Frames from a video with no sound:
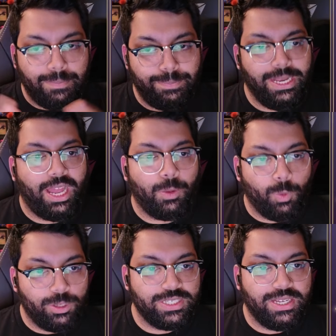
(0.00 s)
be like
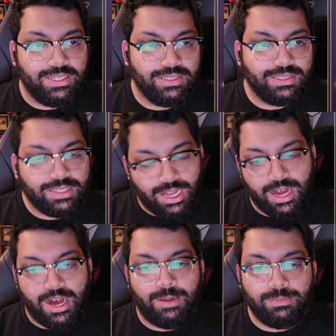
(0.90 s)
water,
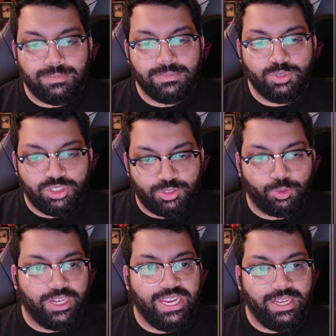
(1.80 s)
calm,
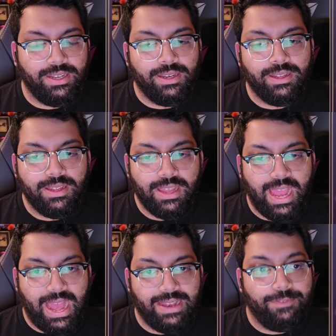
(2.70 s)
serene,
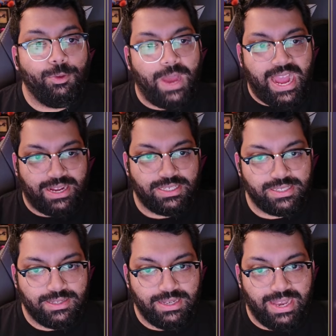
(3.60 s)
and if you act
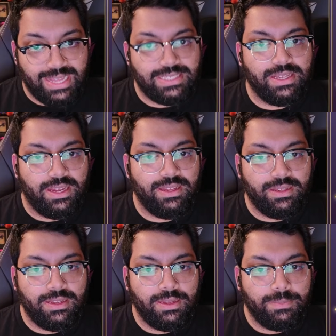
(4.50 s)
later
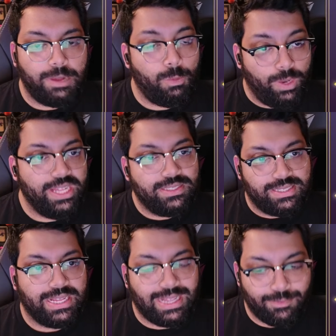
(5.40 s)
by willing to
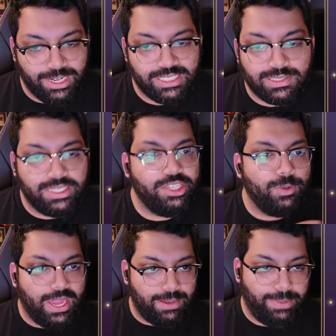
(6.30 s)
take that risk, you
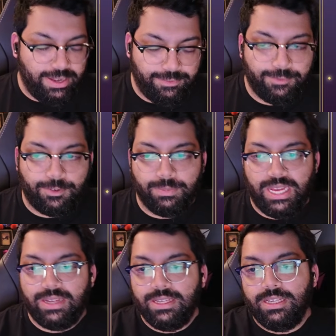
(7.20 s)
get a benefit from
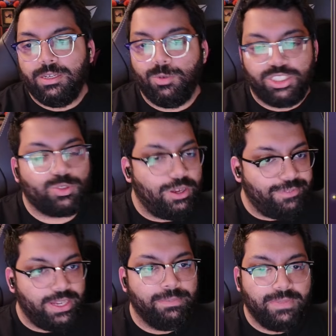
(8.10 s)
that, which is quite
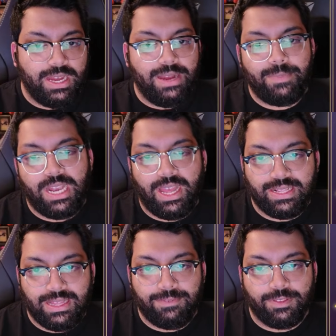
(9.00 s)
fun. I
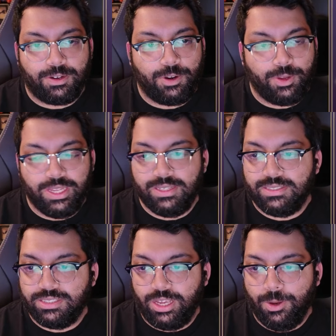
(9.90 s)
like that for the Crokin,
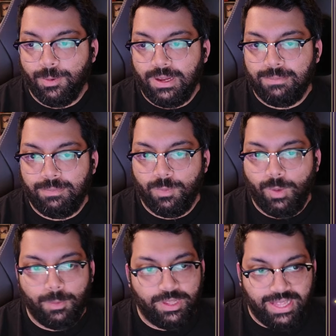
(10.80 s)
so
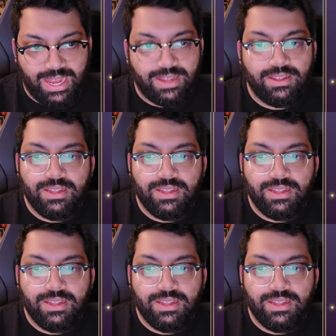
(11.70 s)
went with that.